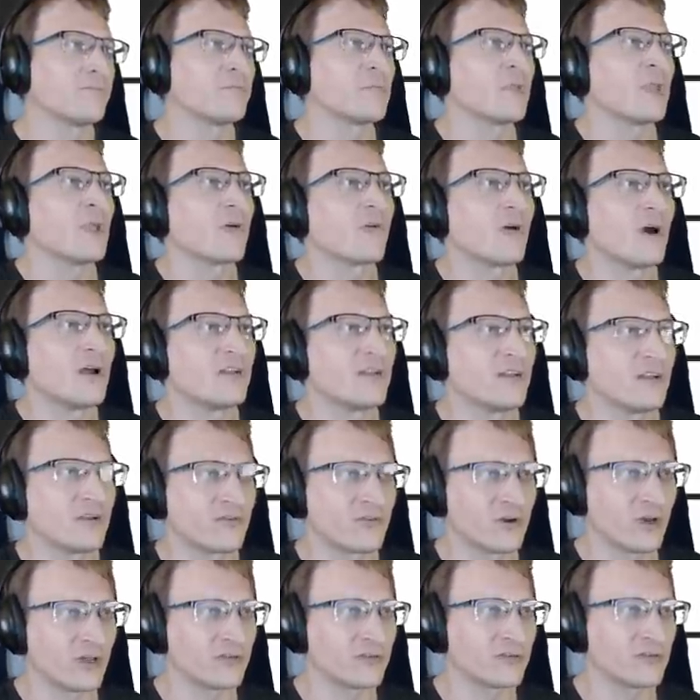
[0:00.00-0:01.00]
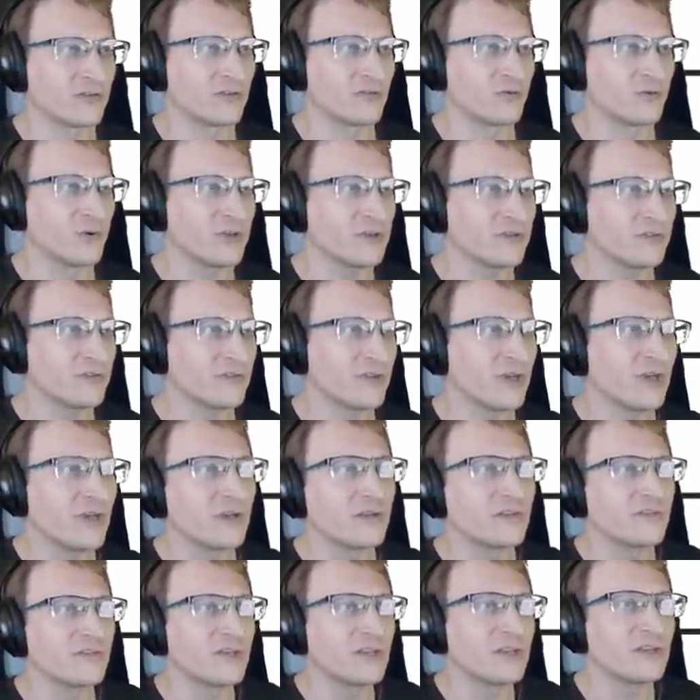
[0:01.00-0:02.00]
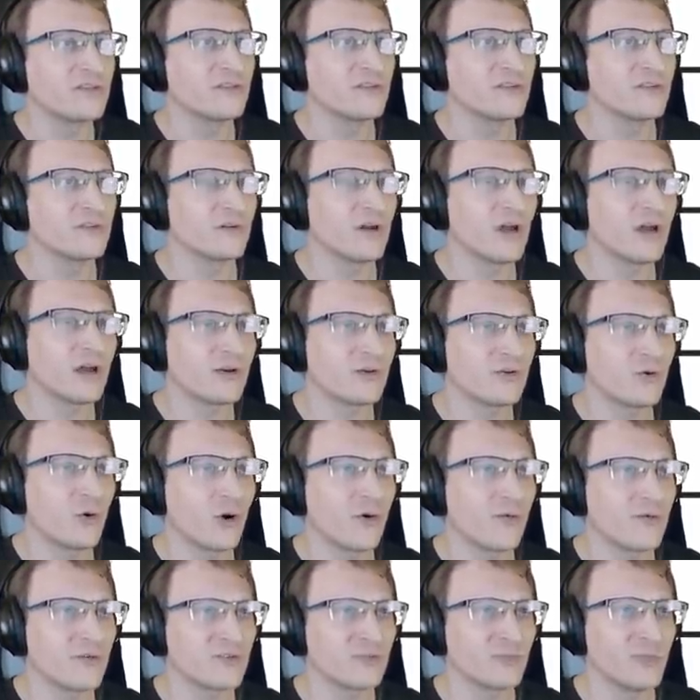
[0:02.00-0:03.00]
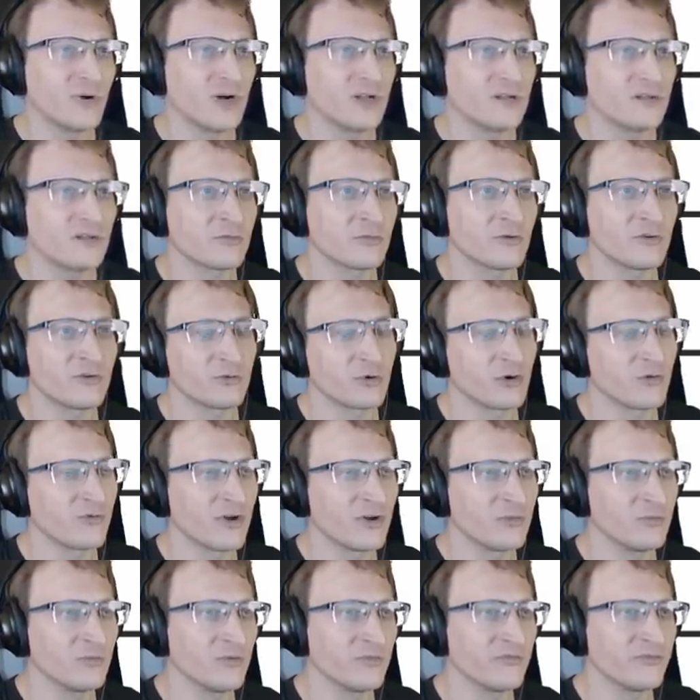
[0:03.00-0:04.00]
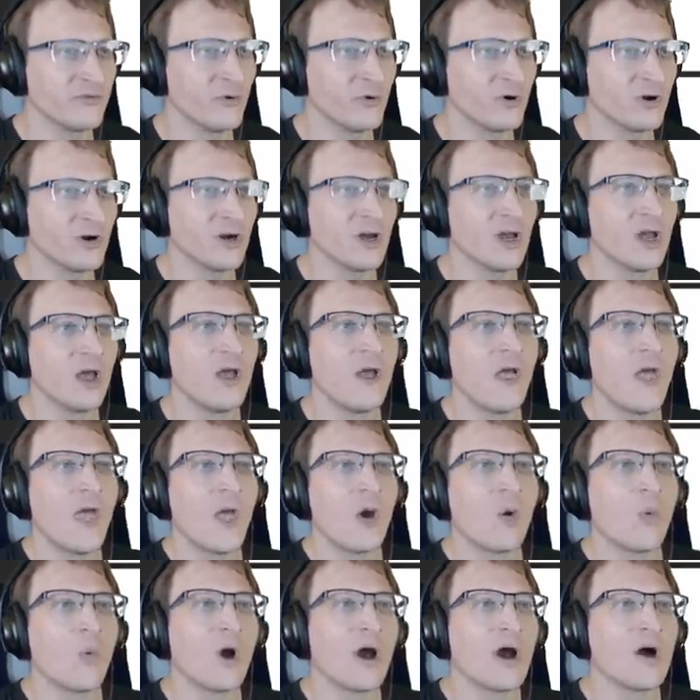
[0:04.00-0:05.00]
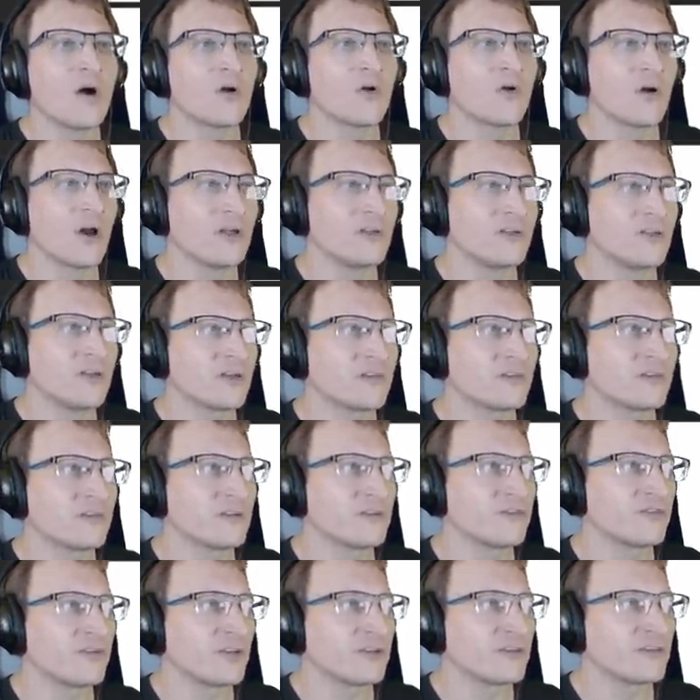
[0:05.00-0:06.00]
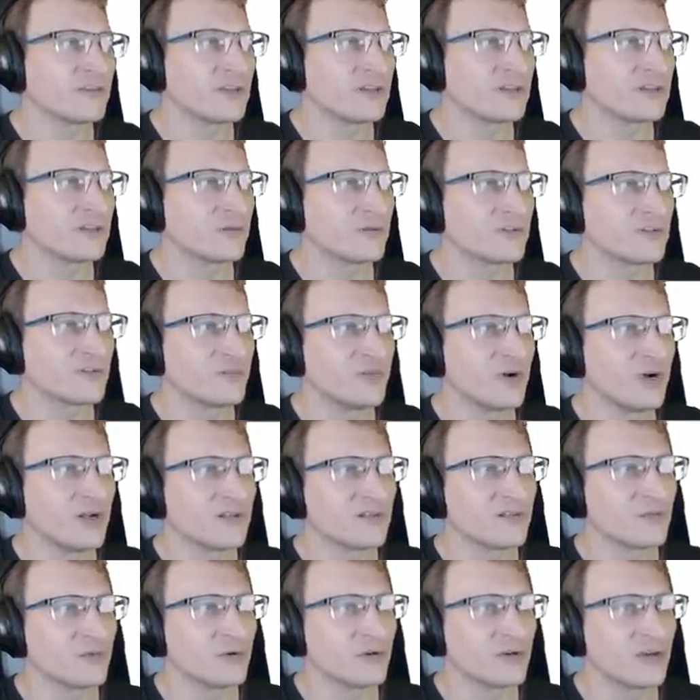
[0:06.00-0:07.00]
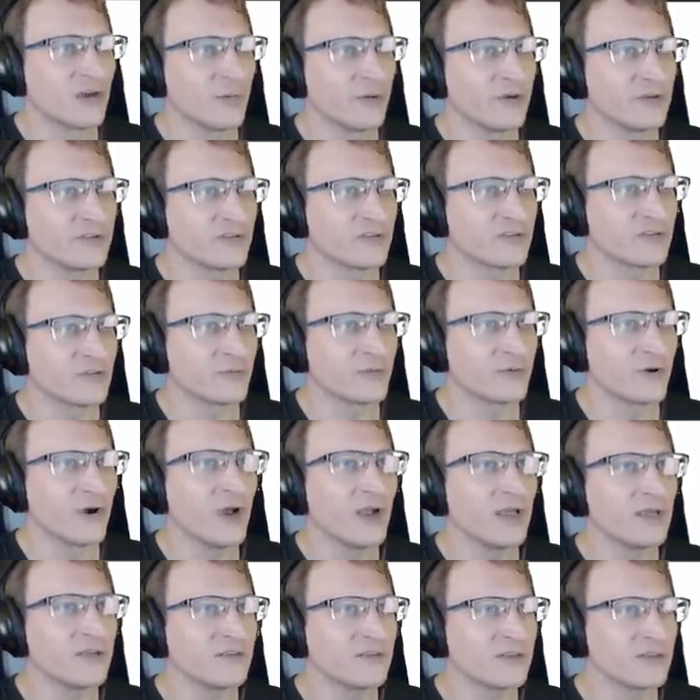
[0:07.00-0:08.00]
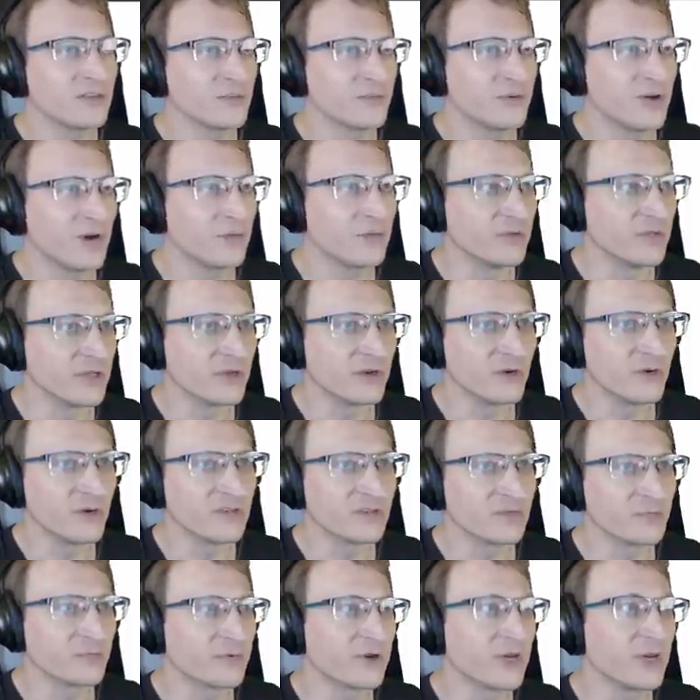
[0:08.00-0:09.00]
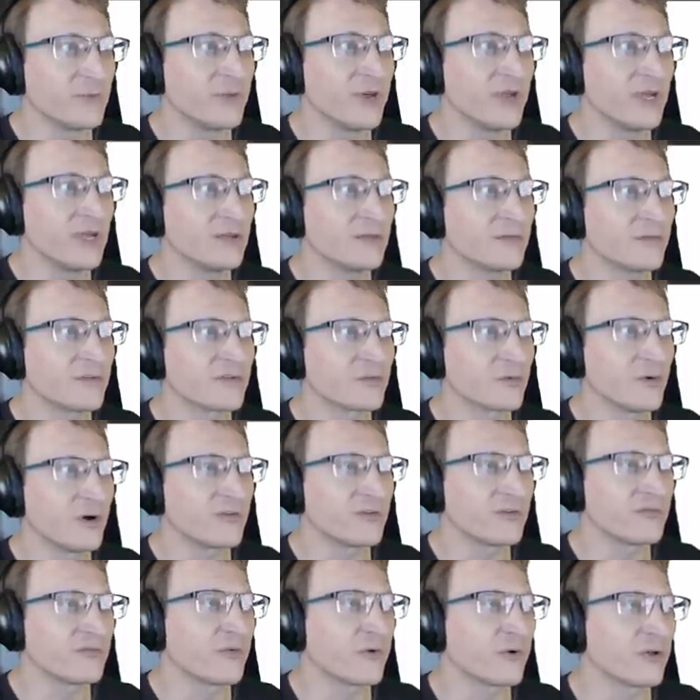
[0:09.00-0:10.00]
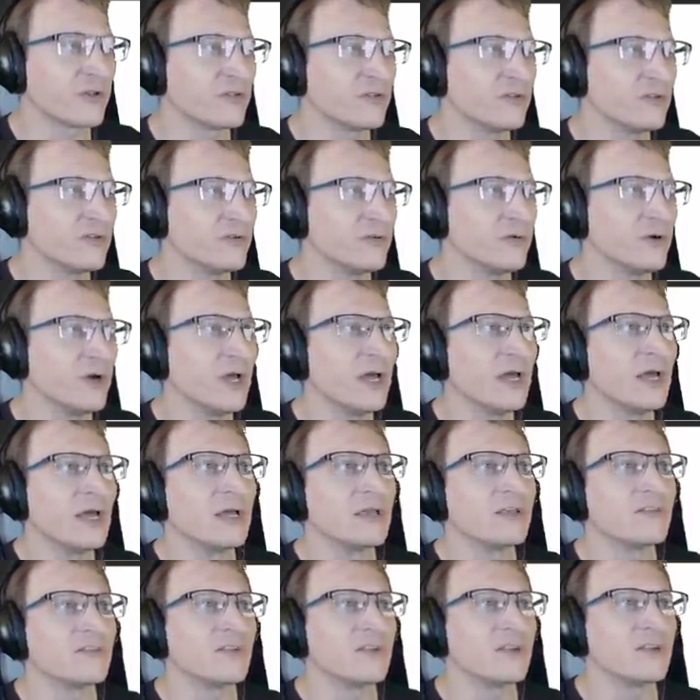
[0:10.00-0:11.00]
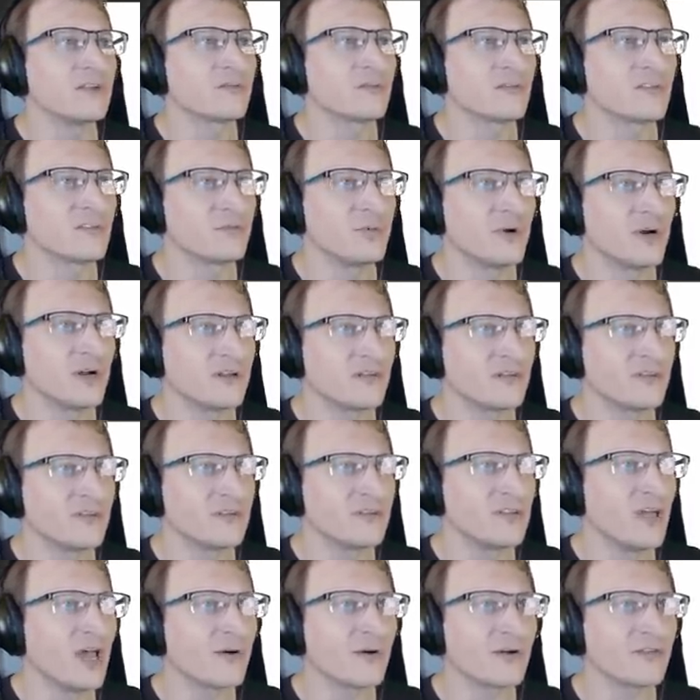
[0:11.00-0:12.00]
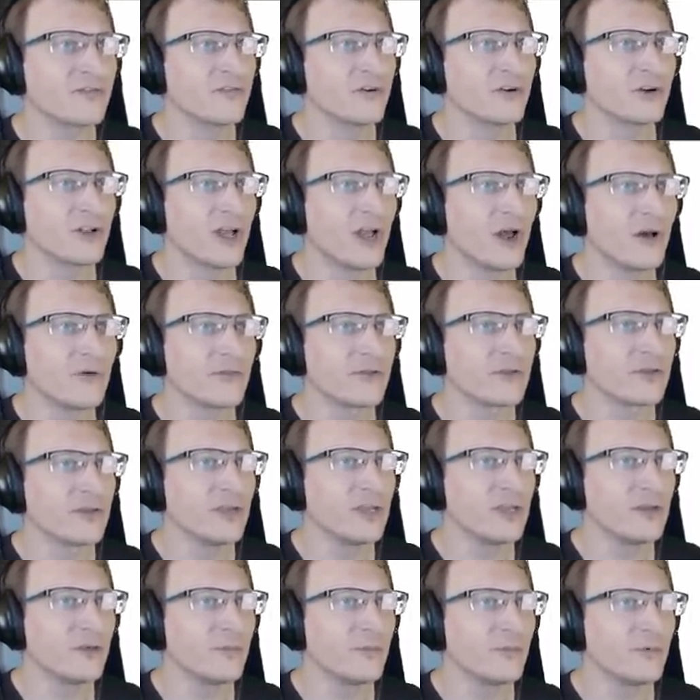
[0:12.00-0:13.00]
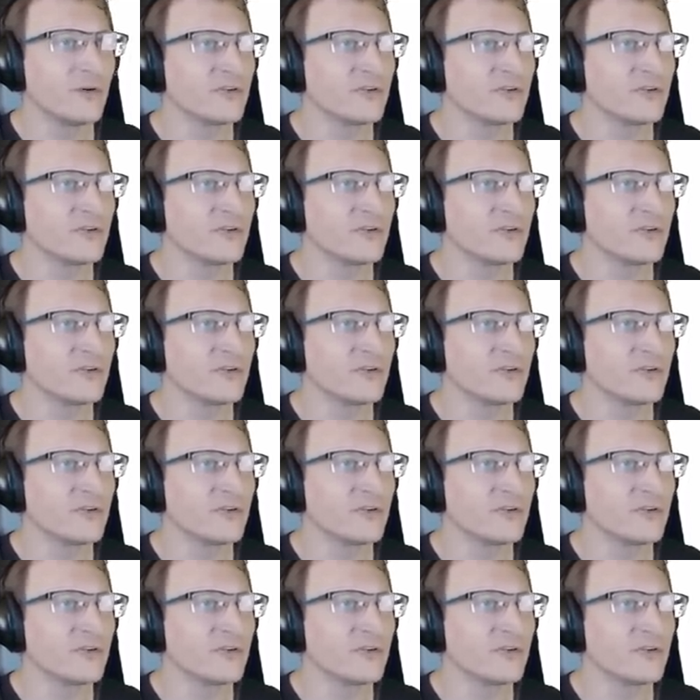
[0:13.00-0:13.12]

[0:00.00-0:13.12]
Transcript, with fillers: Crytek tries to twist CIG's interrogatory response, which we read before, while Crytek suggests that the response would come as a surprise to the public who has prepaid for Squadron 42, CIG's response did not refer to how the game was